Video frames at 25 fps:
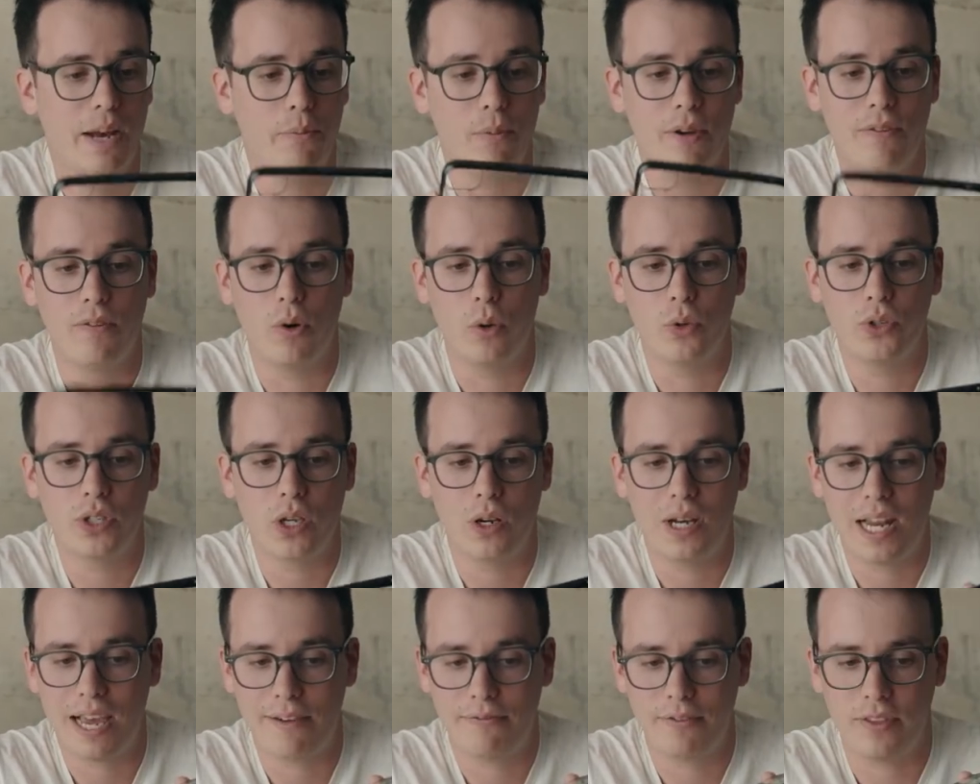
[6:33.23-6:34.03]
and we've
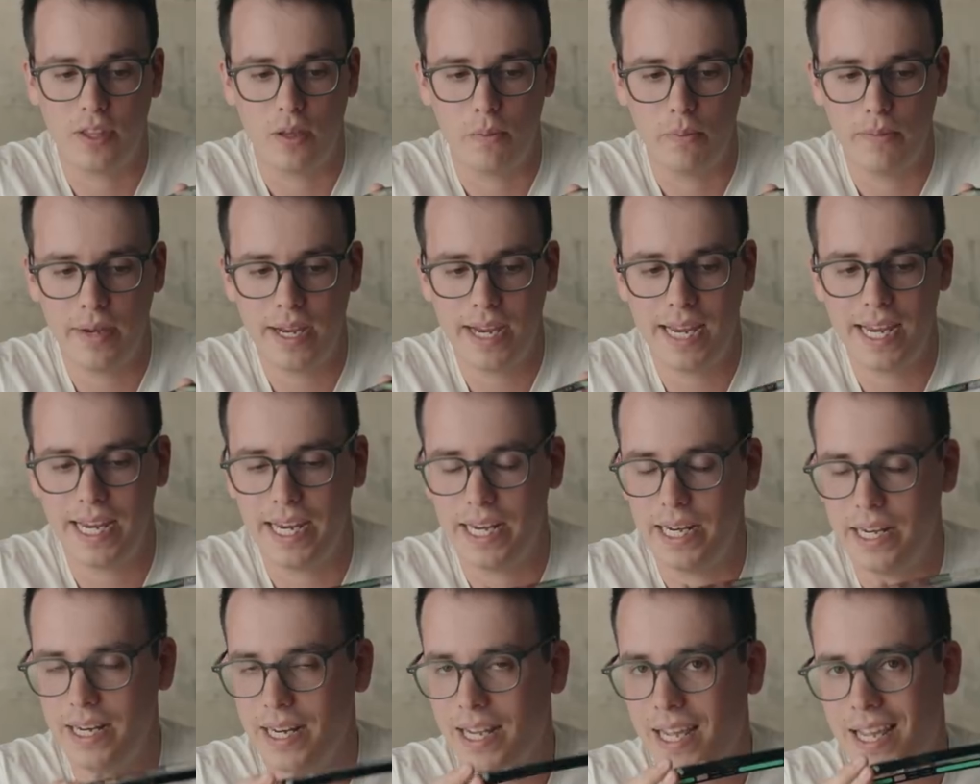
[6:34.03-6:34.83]
also left them
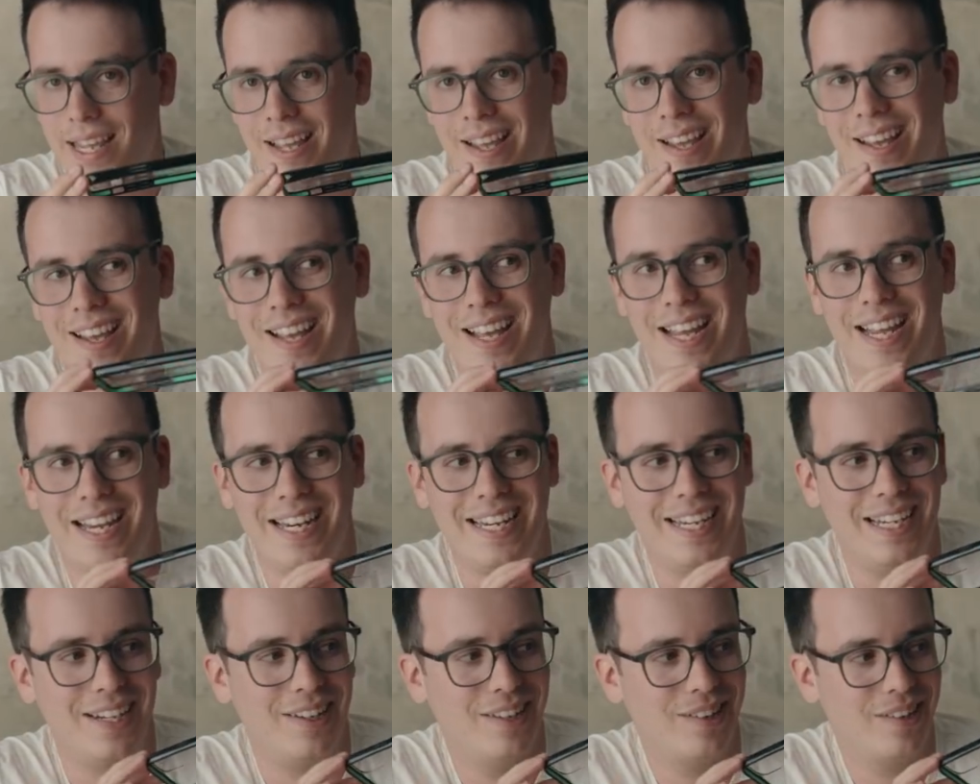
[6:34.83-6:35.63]
in
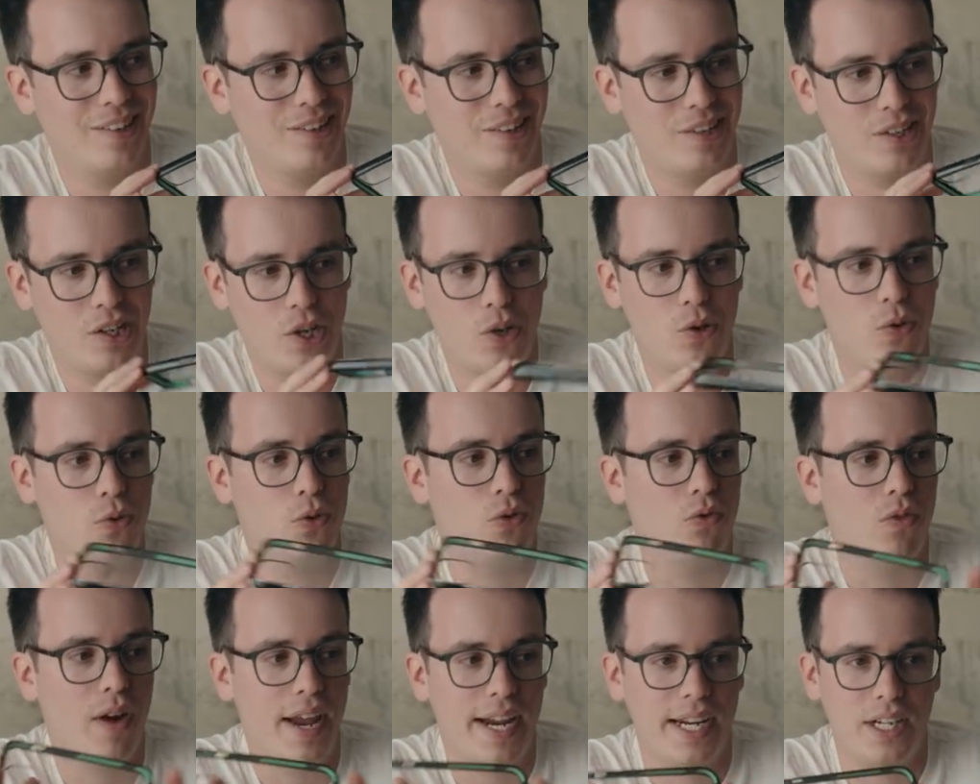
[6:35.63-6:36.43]
a
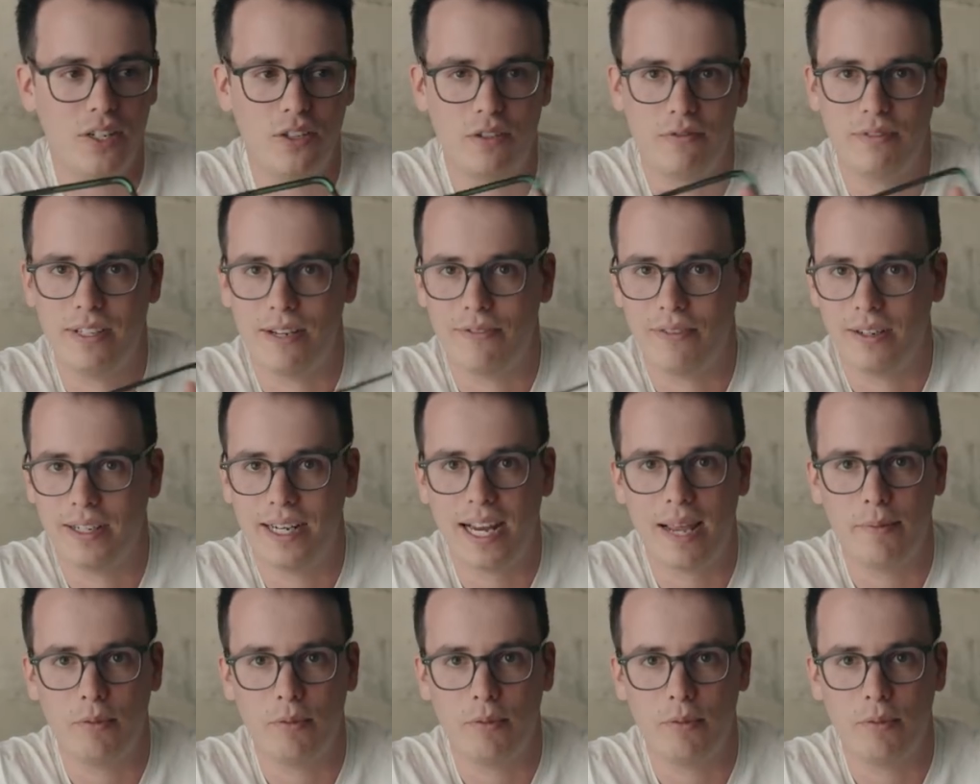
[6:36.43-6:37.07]
huge range of different